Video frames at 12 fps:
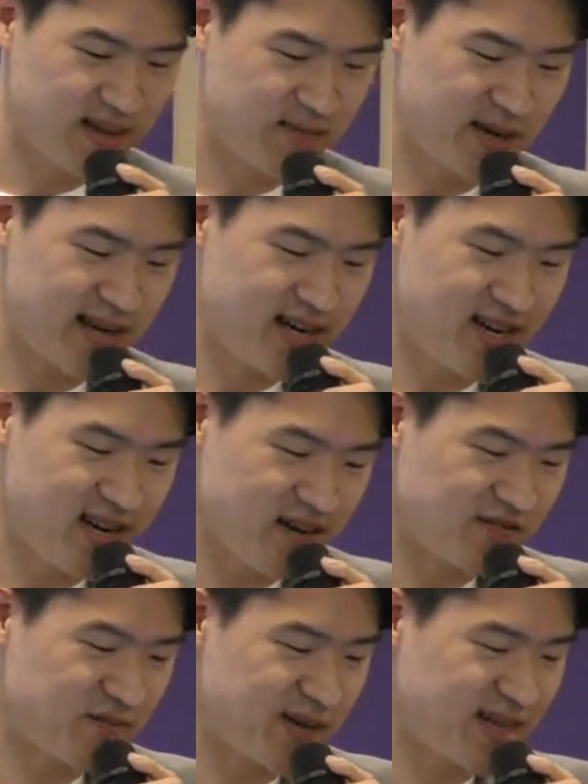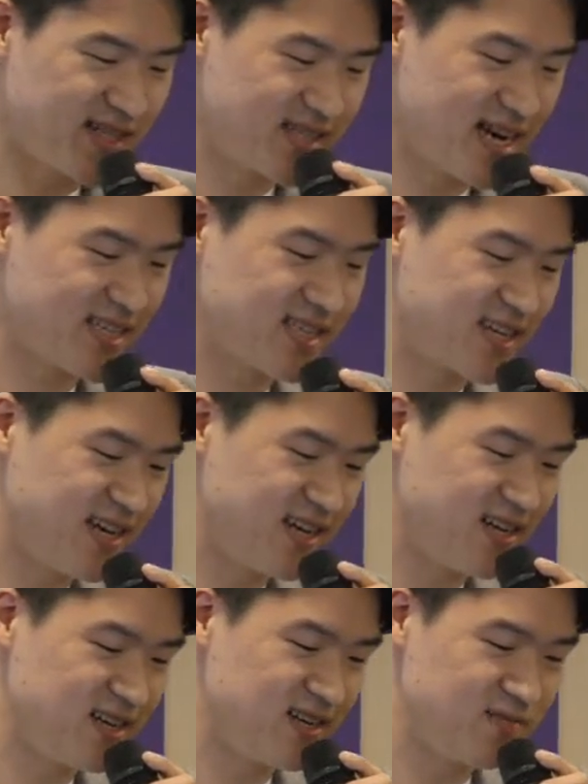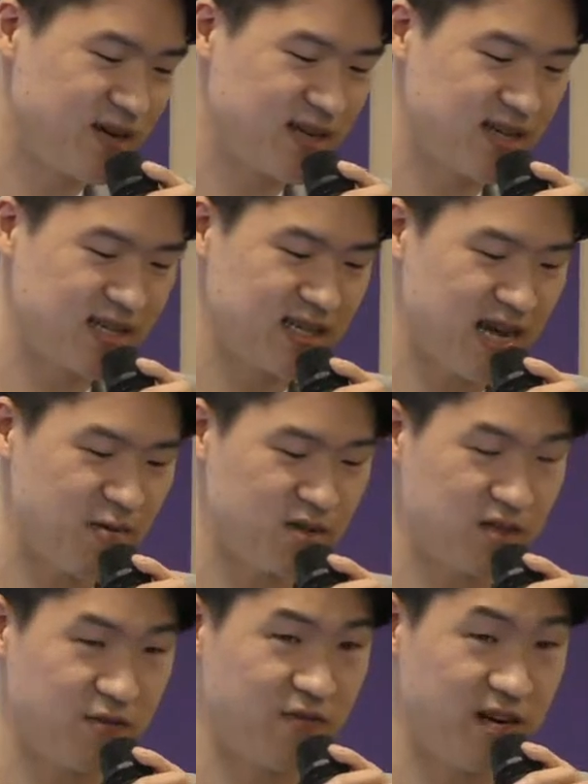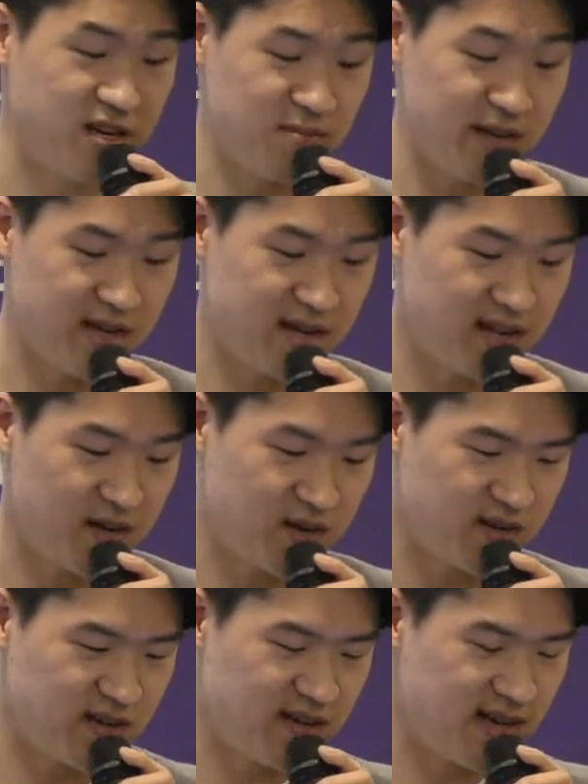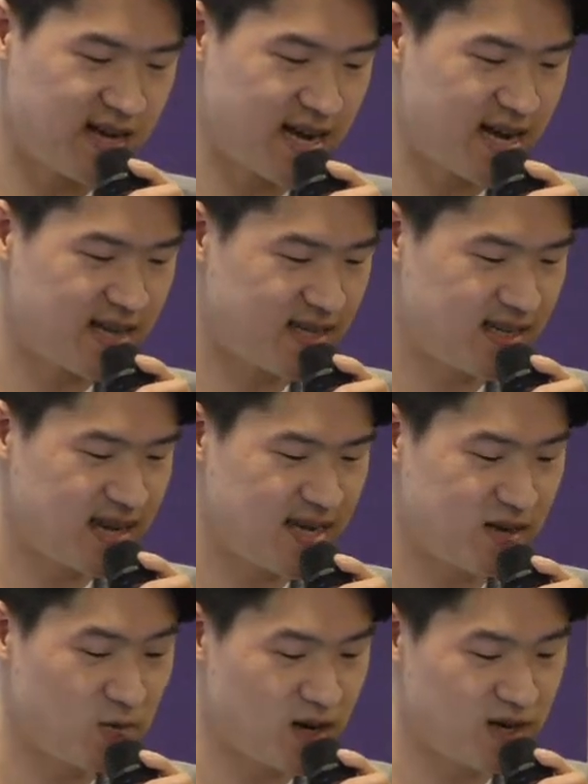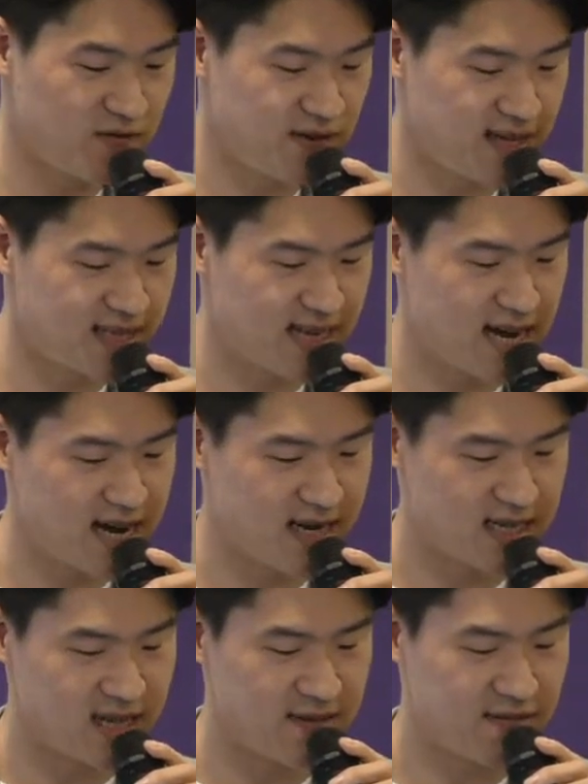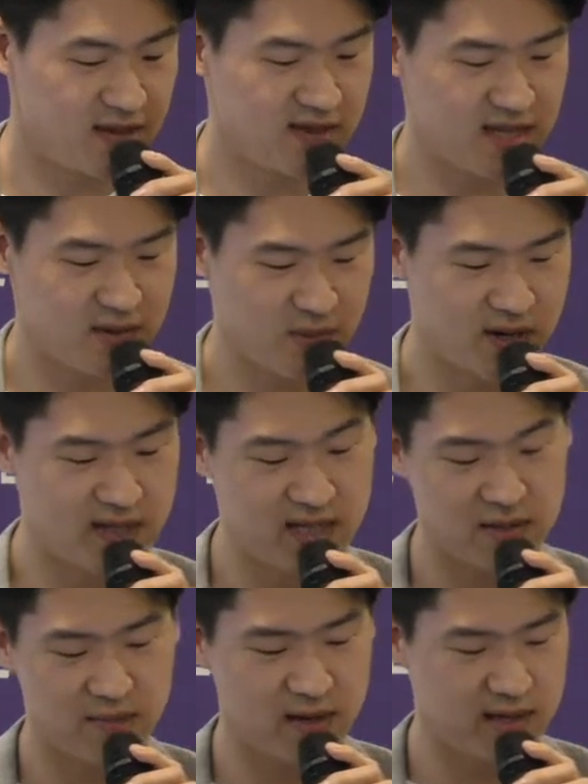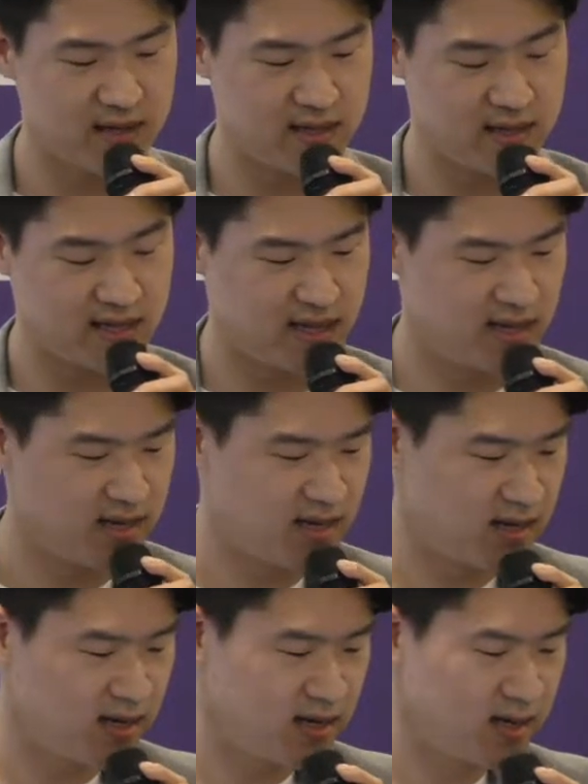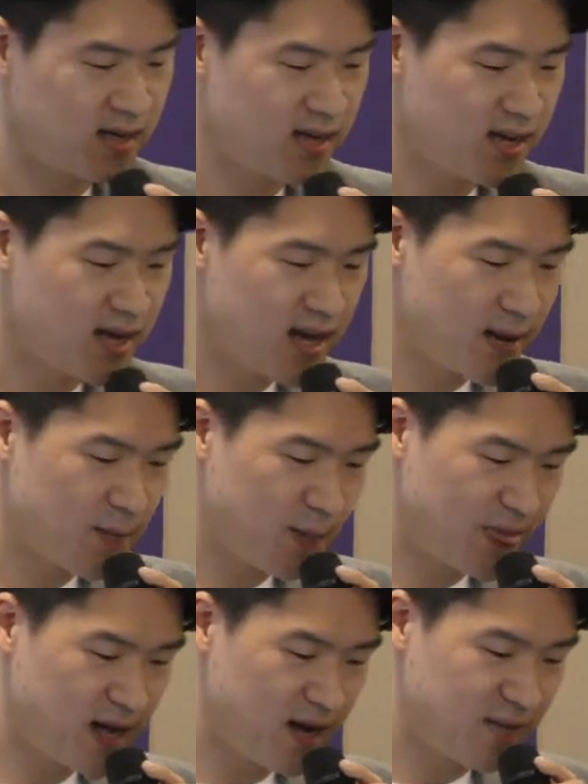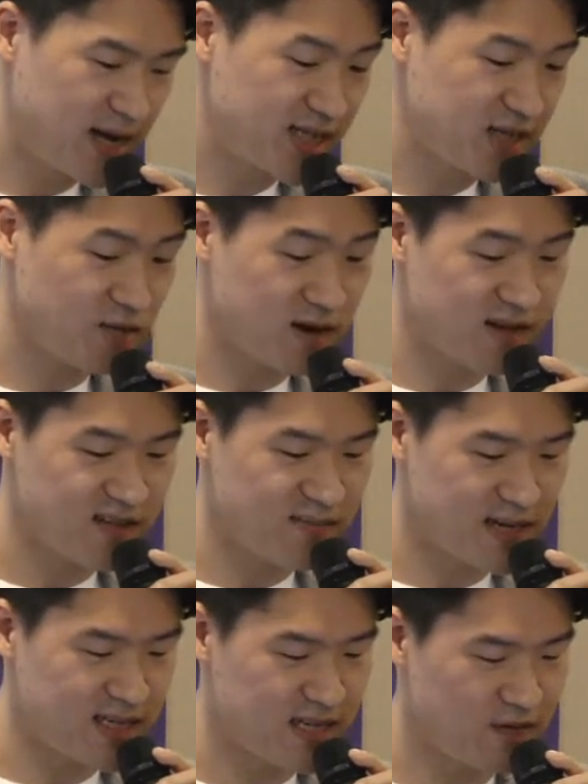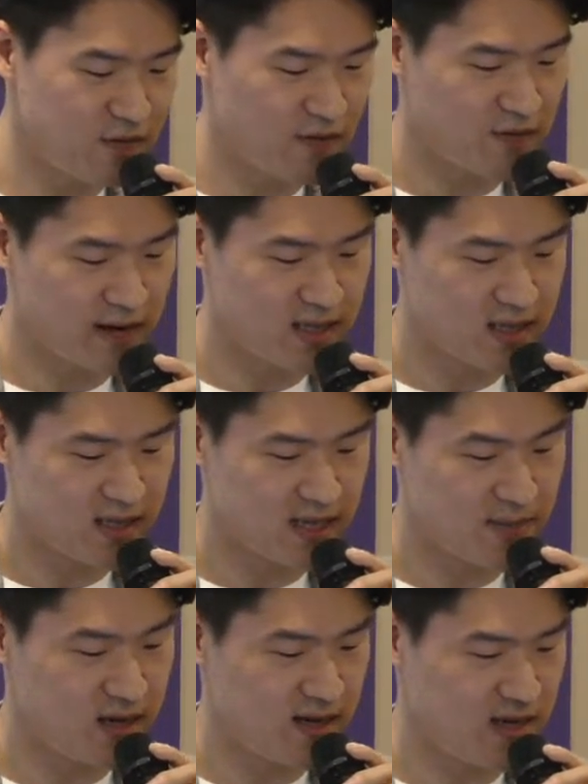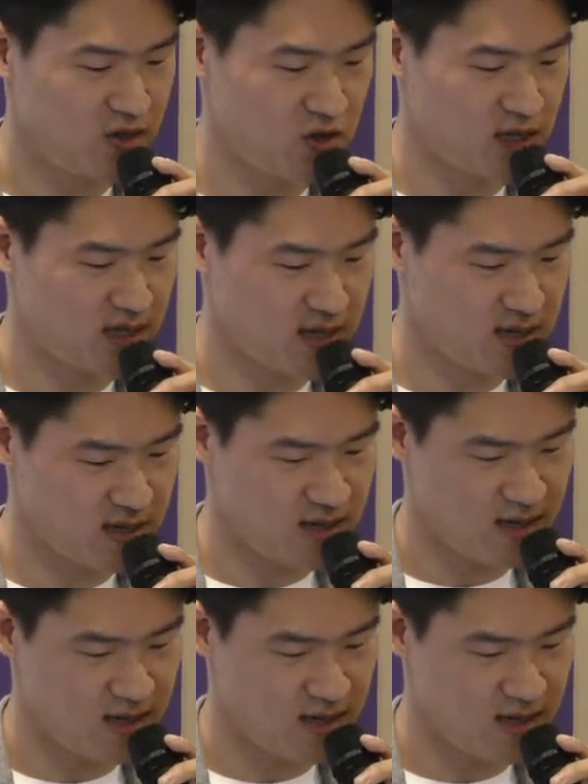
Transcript: but I loved being intoxicated because I was afraid of being alone and I didn't want to face God as I fell deeper and deeper into sin. I surrounded myself with friends of similar interest